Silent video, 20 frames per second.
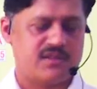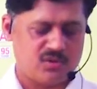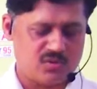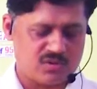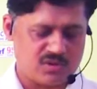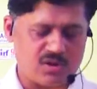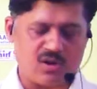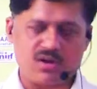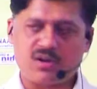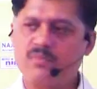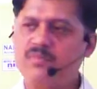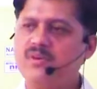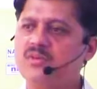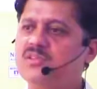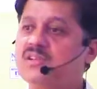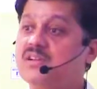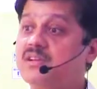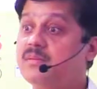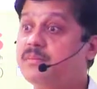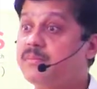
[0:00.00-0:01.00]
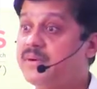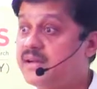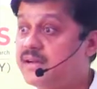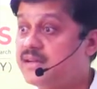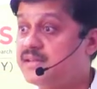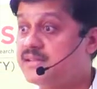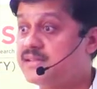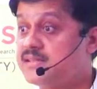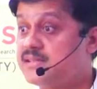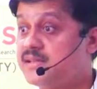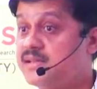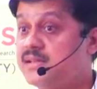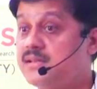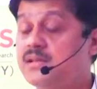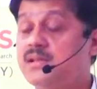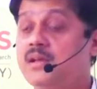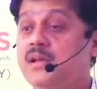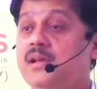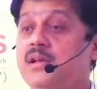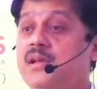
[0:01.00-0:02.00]
You talk about the compiler
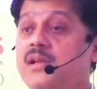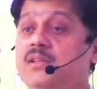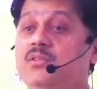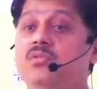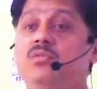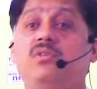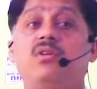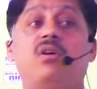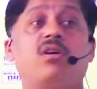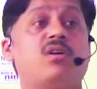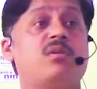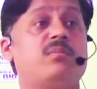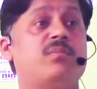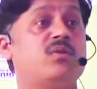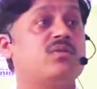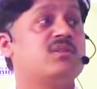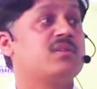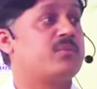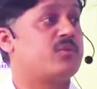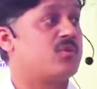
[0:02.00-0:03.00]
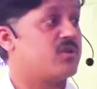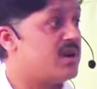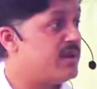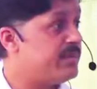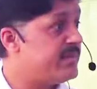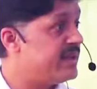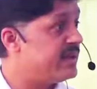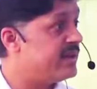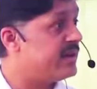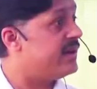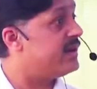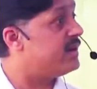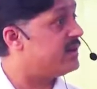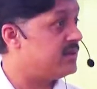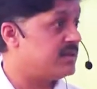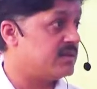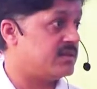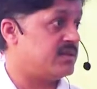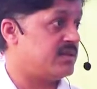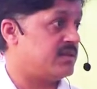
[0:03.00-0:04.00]
design. You talk about the programming and
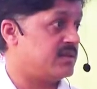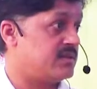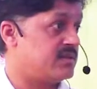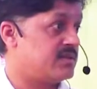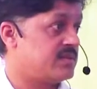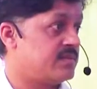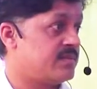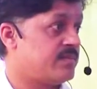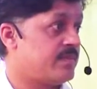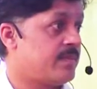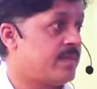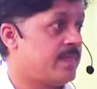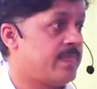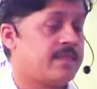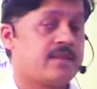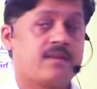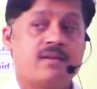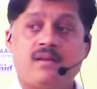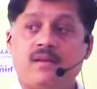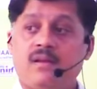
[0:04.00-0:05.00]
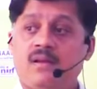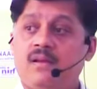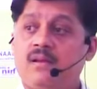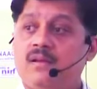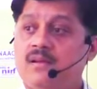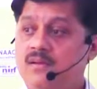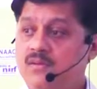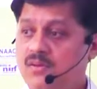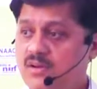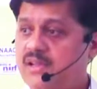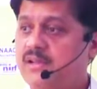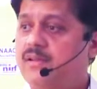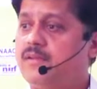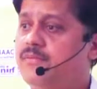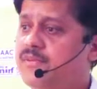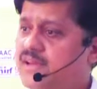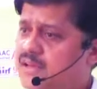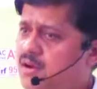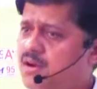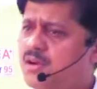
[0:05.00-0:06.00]
other things. Okay,
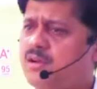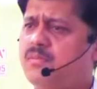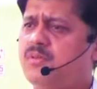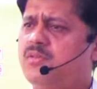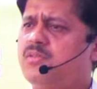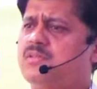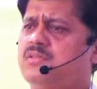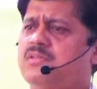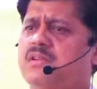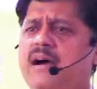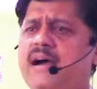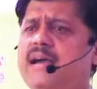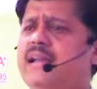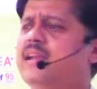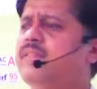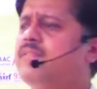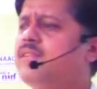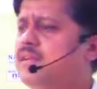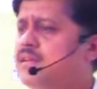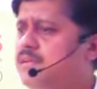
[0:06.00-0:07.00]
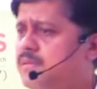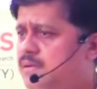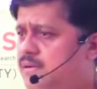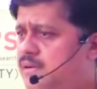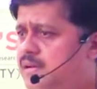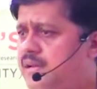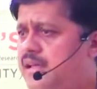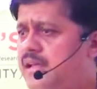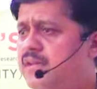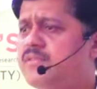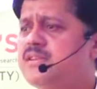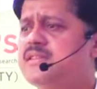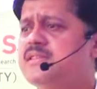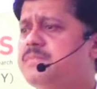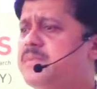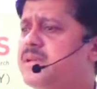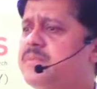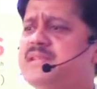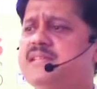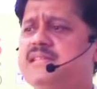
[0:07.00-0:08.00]
we talk about high-level language,
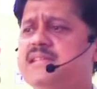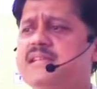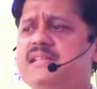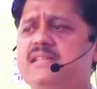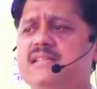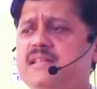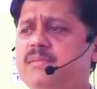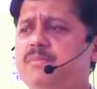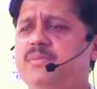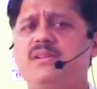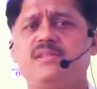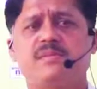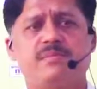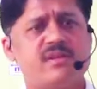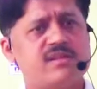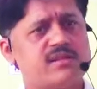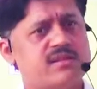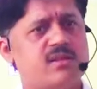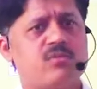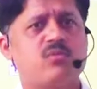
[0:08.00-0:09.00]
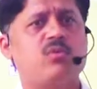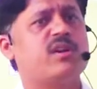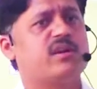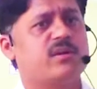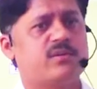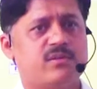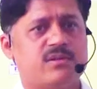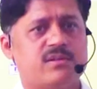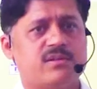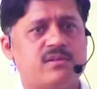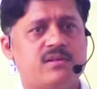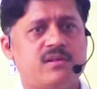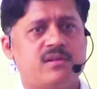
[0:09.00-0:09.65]
maybe C, C++ or whatever.